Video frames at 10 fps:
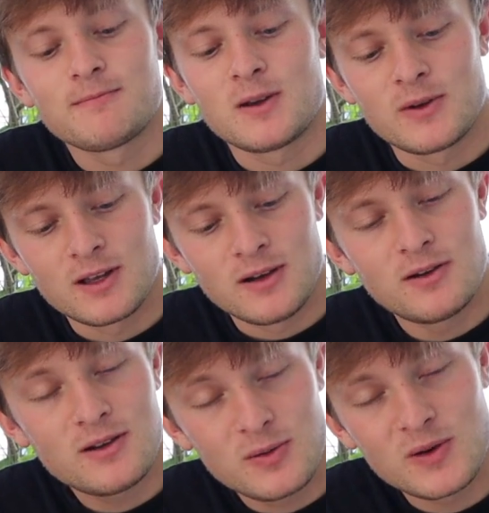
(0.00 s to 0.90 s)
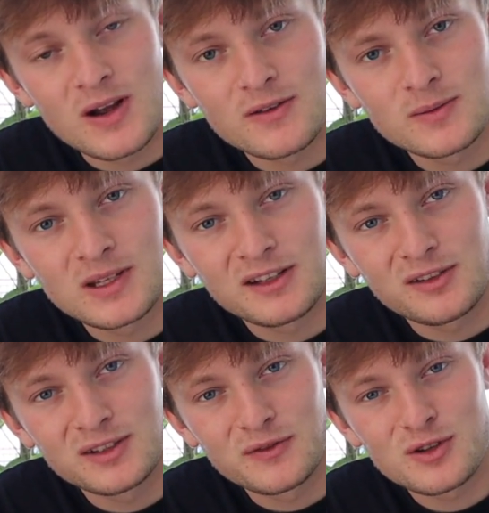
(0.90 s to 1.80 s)
There we go. We were having some
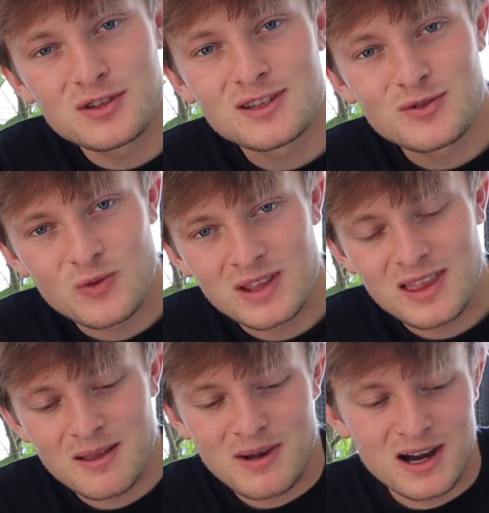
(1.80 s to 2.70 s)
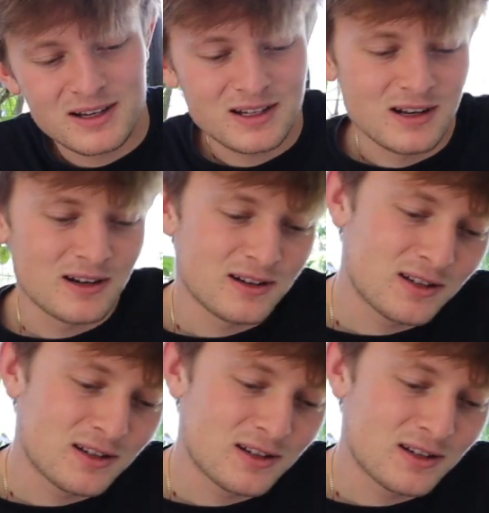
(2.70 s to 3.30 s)
technical difficulties with the box cutter.